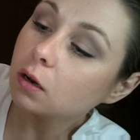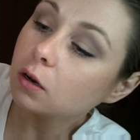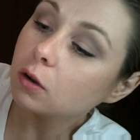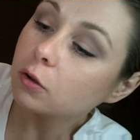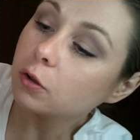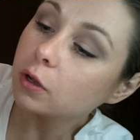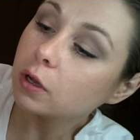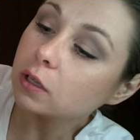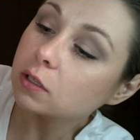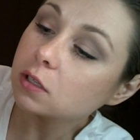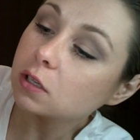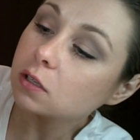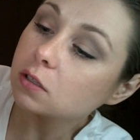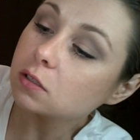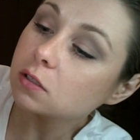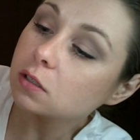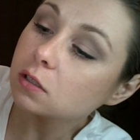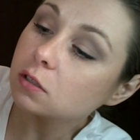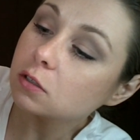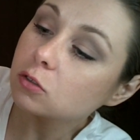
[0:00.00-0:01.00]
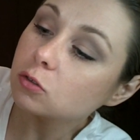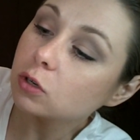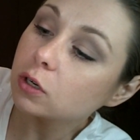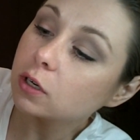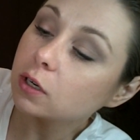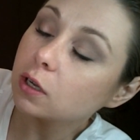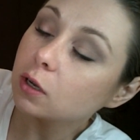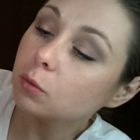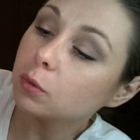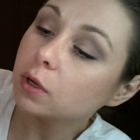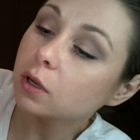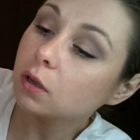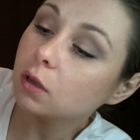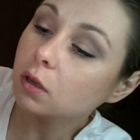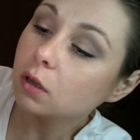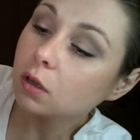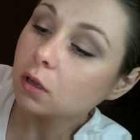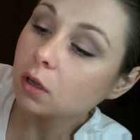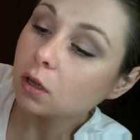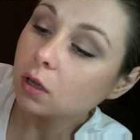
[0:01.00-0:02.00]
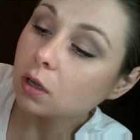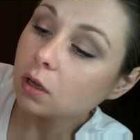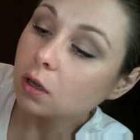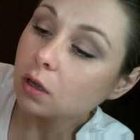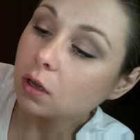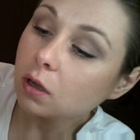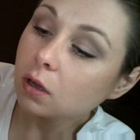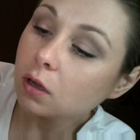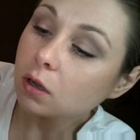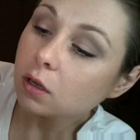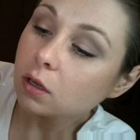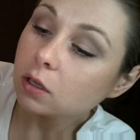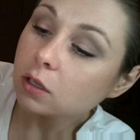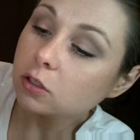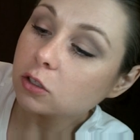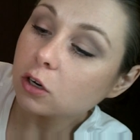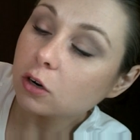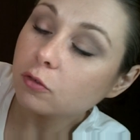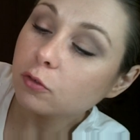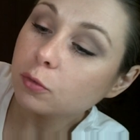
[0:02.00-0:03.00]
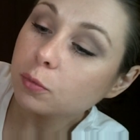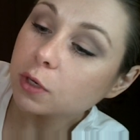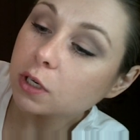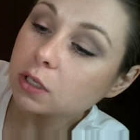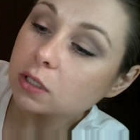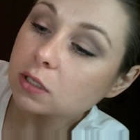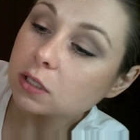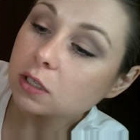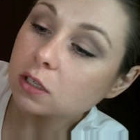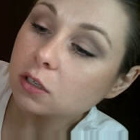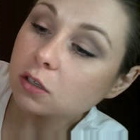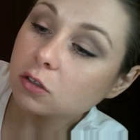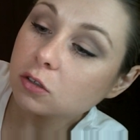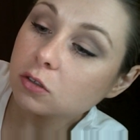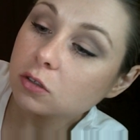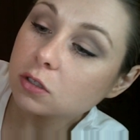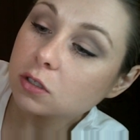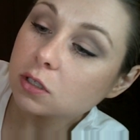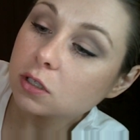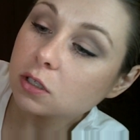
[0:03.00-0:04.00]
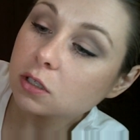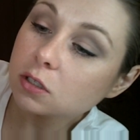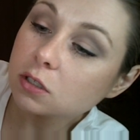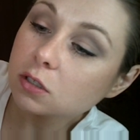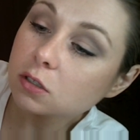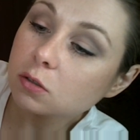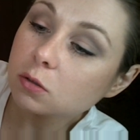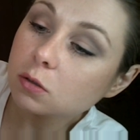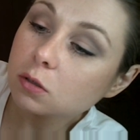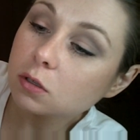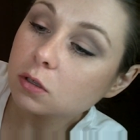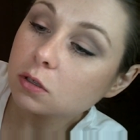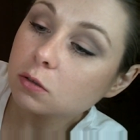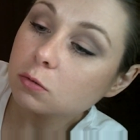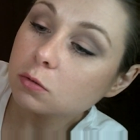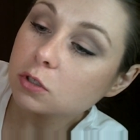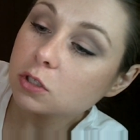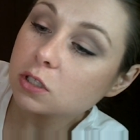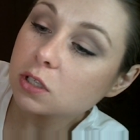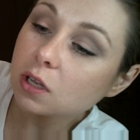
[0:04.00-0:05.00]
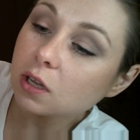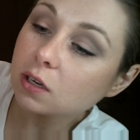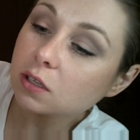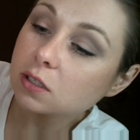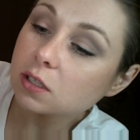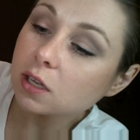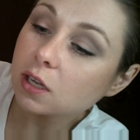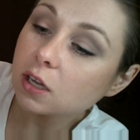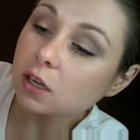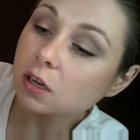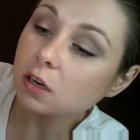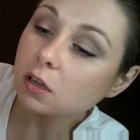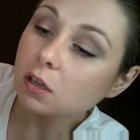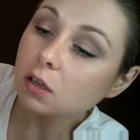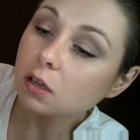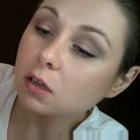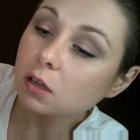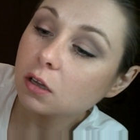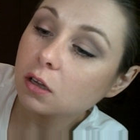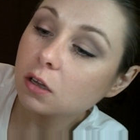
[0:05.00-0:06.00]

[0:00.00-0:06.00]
I know you guys can't see this right now, but it's hard for me to see it and you to see it too. Just kind of sad.